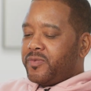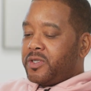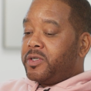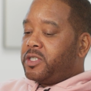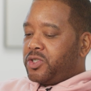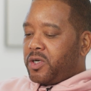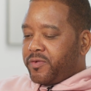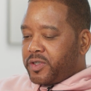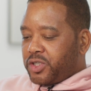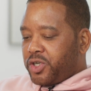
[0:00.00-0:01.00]
So he just took
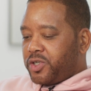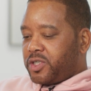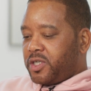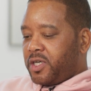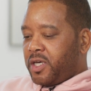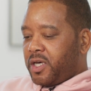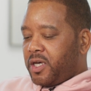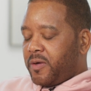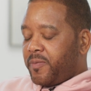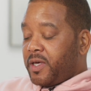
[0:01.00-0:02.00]
over his church,
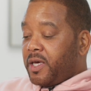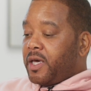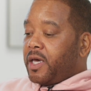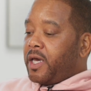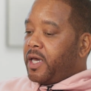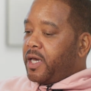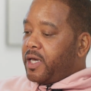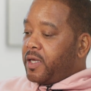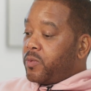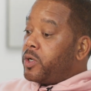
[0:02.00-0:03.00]

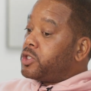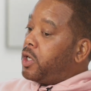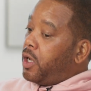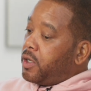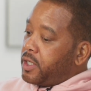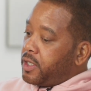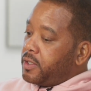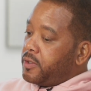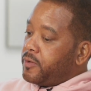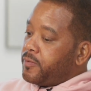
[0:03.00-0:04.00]
and we're
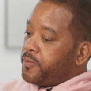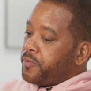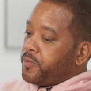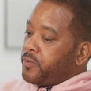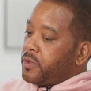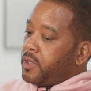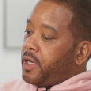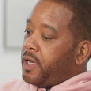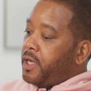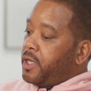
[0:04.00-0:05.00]
talking,
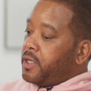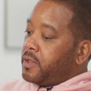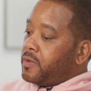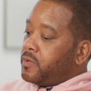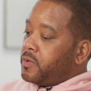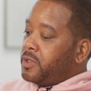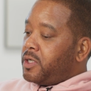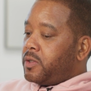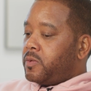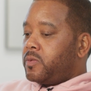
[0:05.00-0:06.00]
and
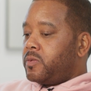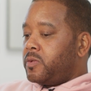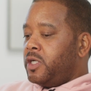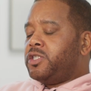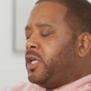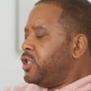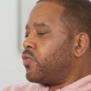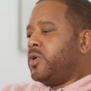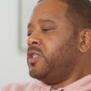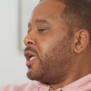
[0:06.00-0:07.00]
he's
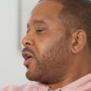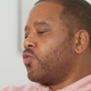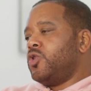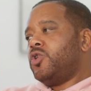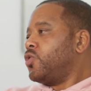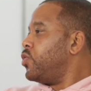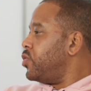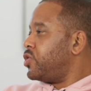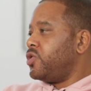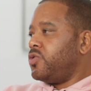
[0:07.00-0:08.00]
like a real
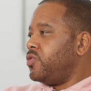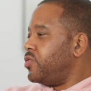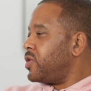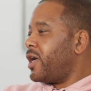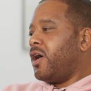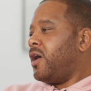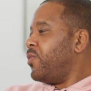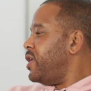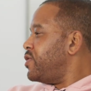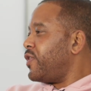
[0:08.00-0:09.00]
cool dude, like
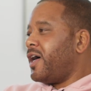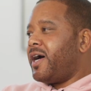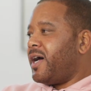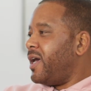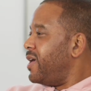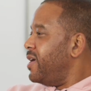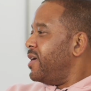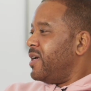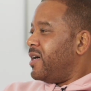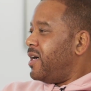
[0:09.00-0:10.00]
always fly.
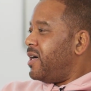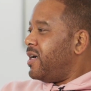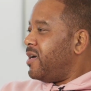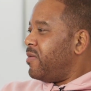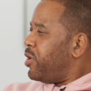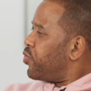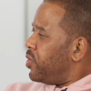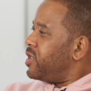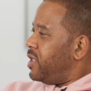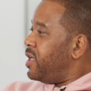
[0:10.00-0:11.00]
But
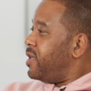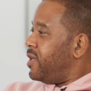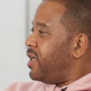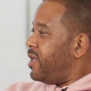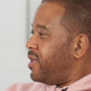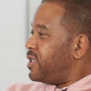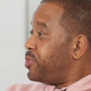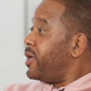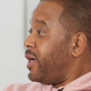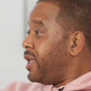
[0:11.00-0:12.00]
really in the
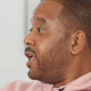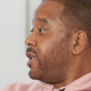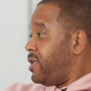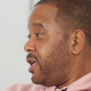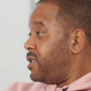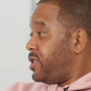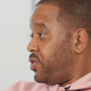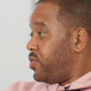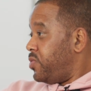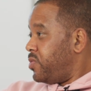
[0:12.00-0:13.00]
spirit,
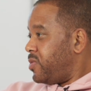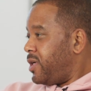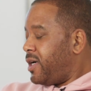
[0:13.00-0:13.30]
into